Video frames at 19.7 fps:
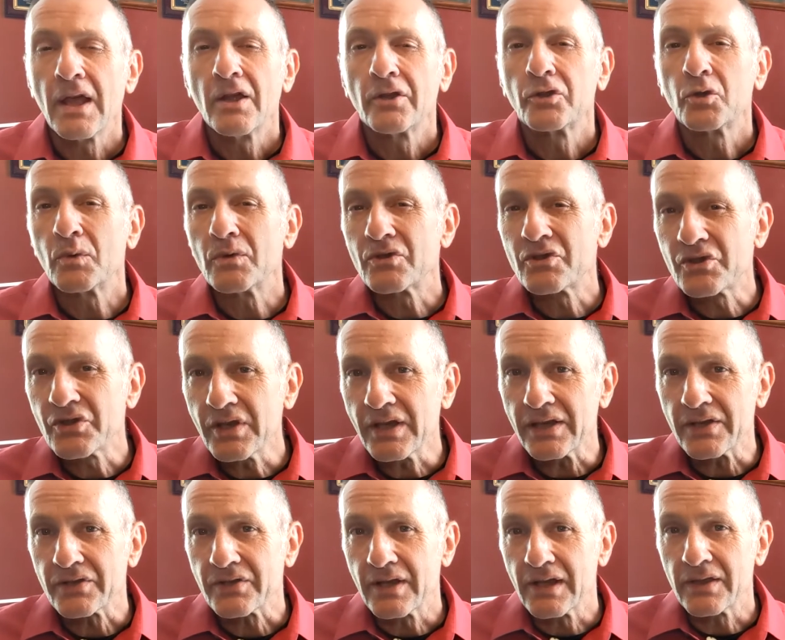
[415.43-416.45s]
To
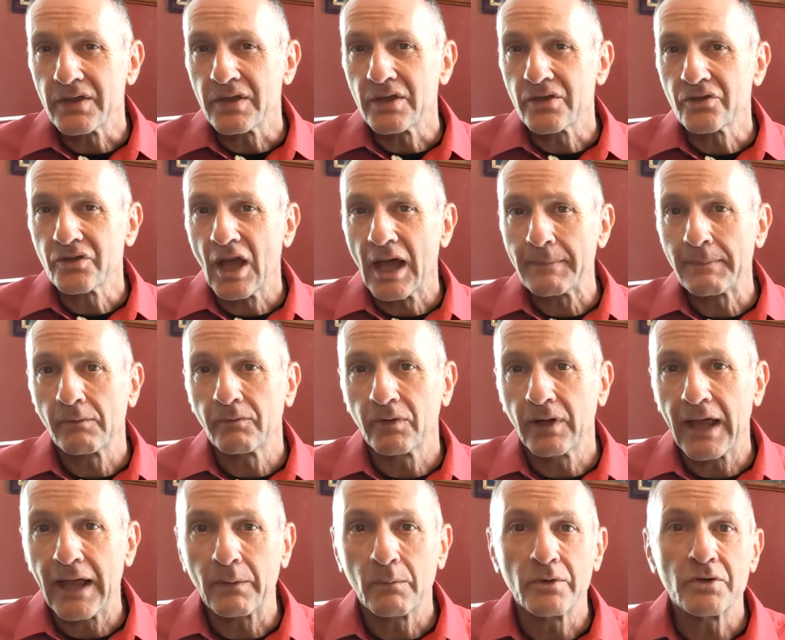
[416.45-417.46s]
insist that this type of
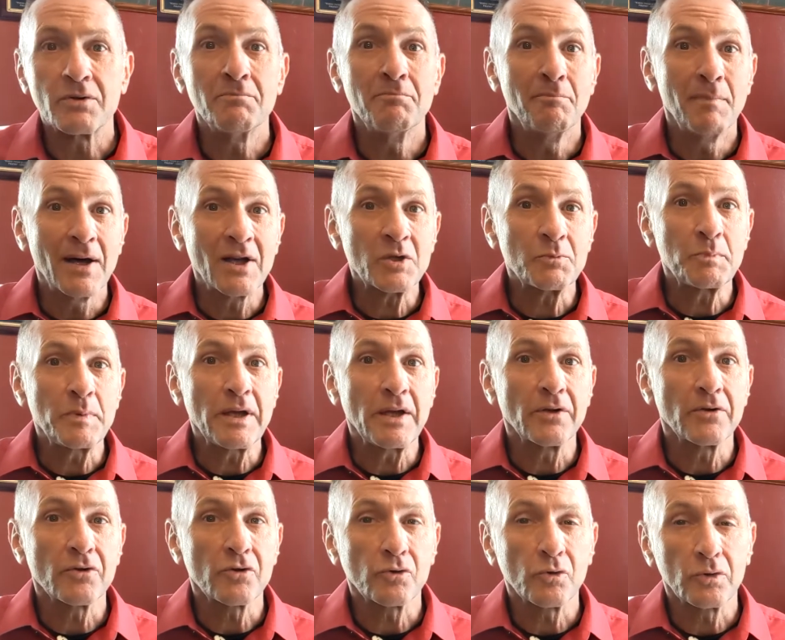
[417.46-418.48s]
language must be
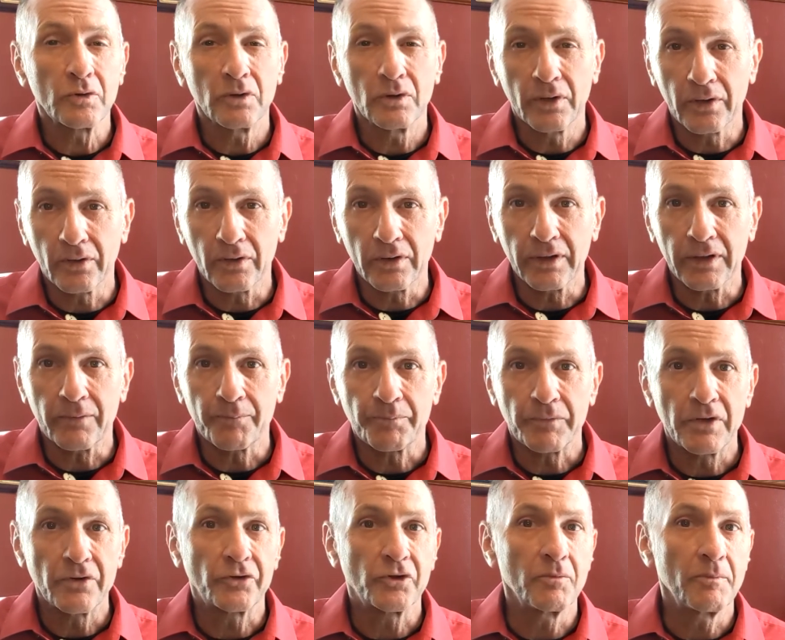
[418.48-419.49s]
understood literally
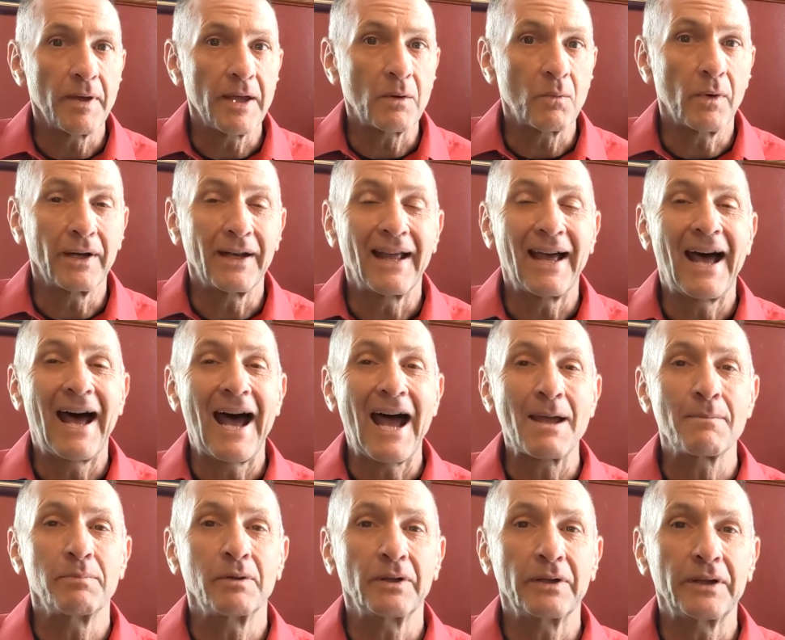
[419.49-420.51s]
is to make what
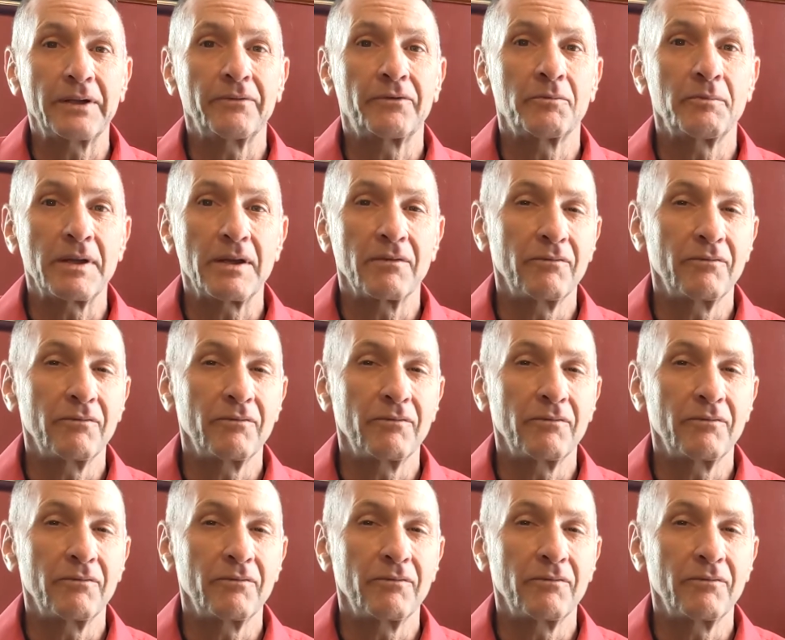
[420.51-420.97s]
I believe to be a